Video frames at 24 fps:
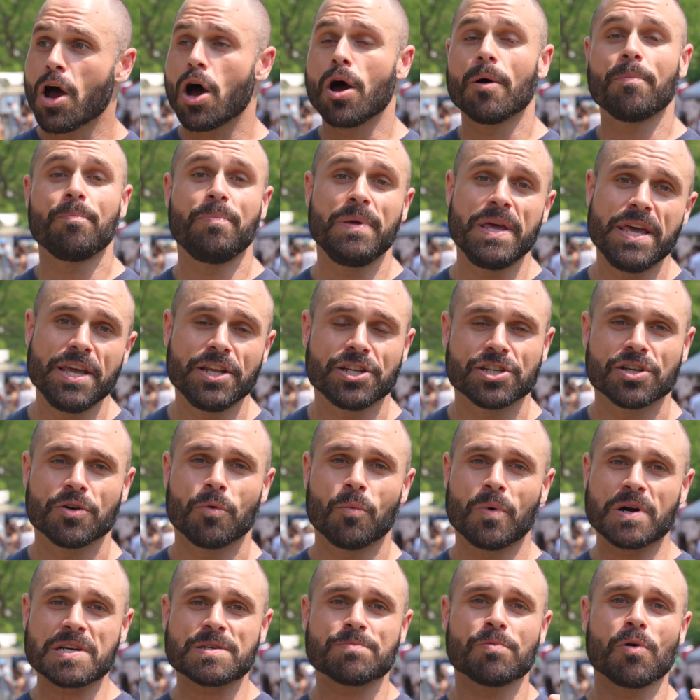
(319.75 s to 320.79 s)
a beach,
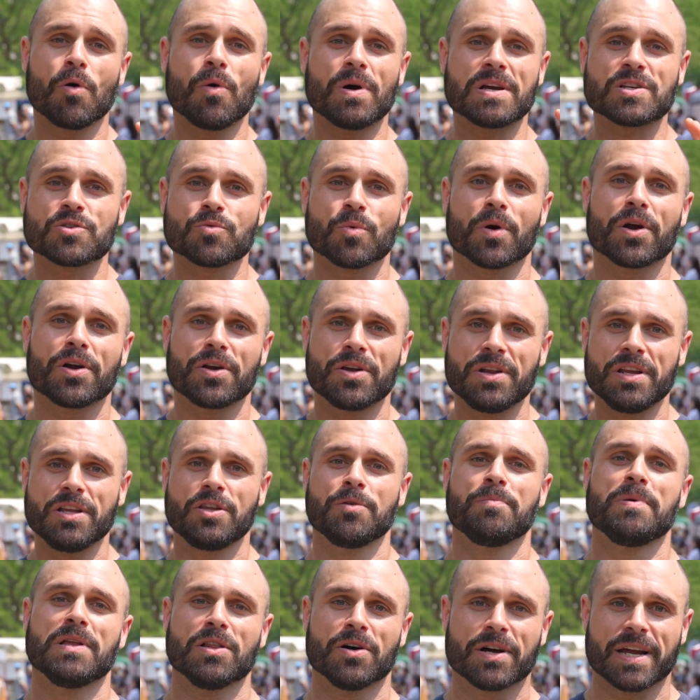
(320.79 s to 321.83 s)
Westboro is where you need
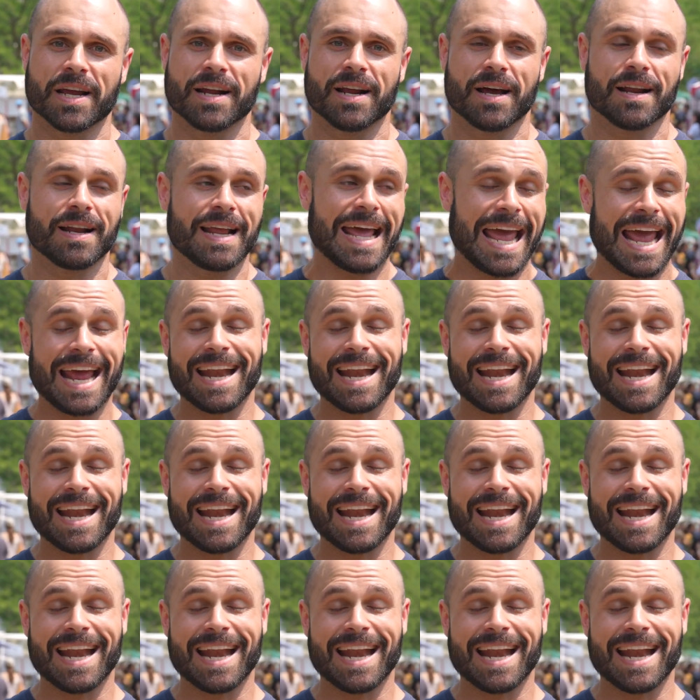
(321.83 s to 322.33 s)
to be looking at.